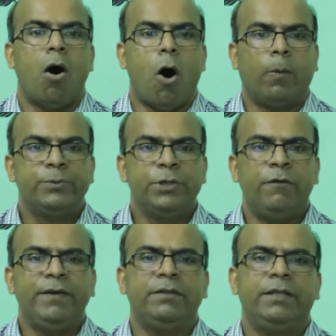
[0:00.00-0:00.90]

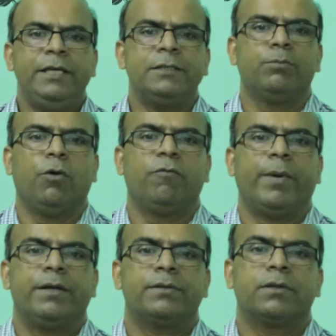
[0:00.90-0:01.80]
Observing these
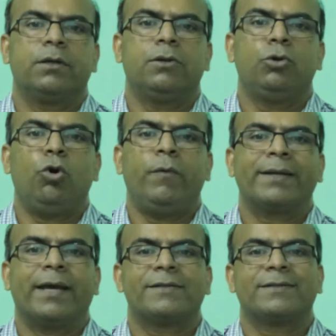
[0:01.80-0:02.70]
movements, no
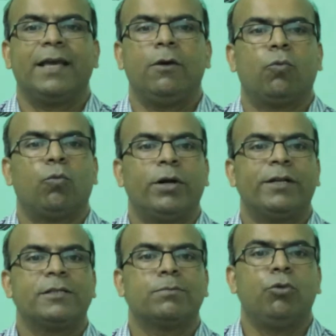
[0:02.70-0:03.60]
one can say
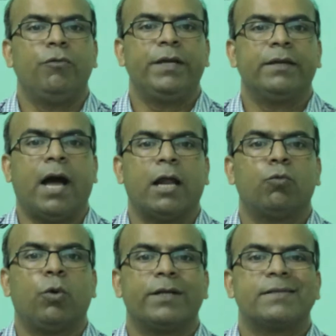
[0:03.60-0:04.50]
what is moving
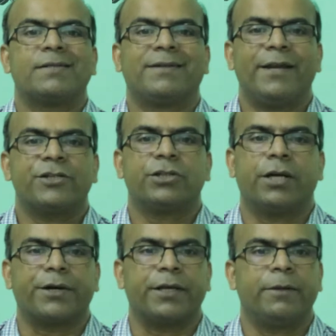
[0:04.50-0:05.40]
and what is
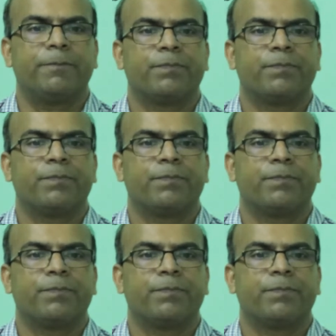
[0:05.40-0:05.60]
stationary.